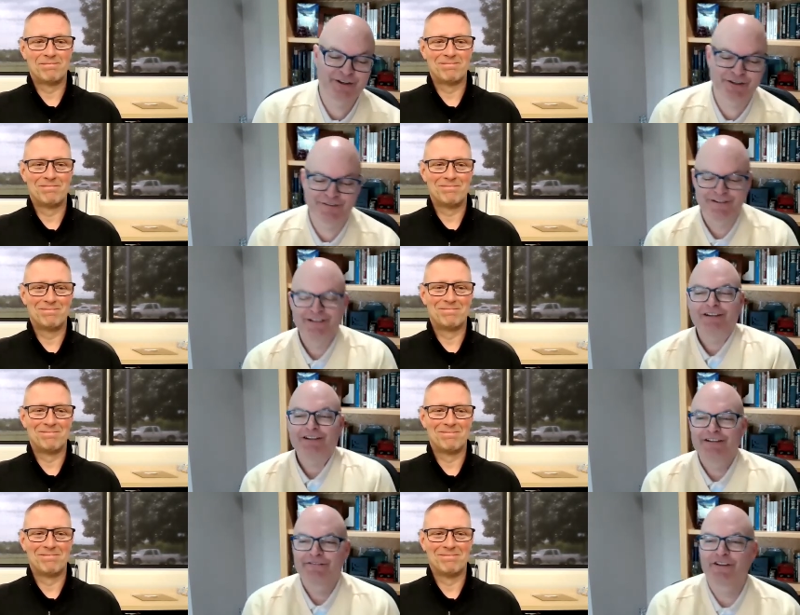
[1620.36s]
Speaker 1: you can
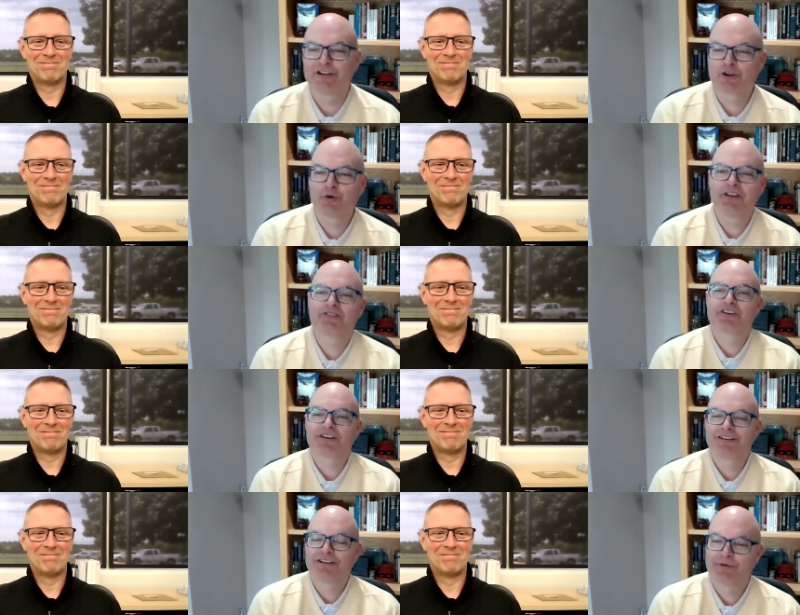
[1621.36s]
feel it quite
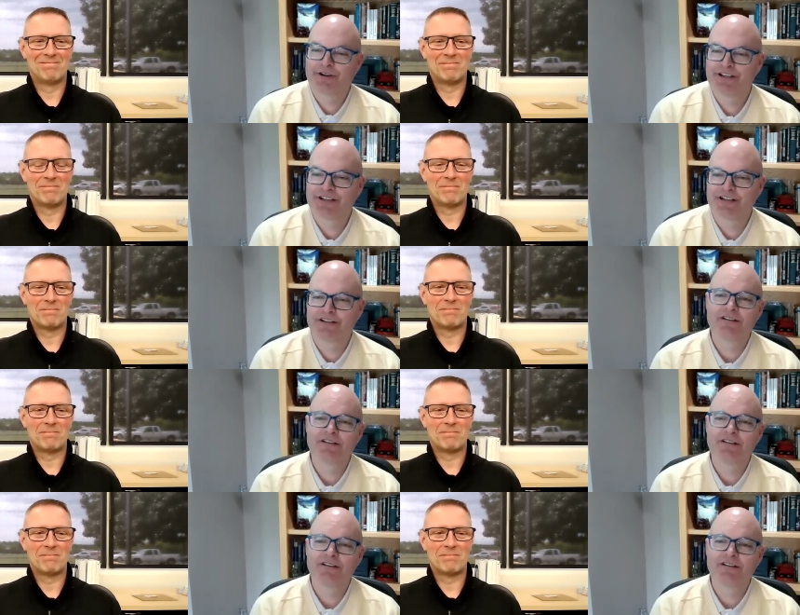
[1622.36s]
suddenly when uh,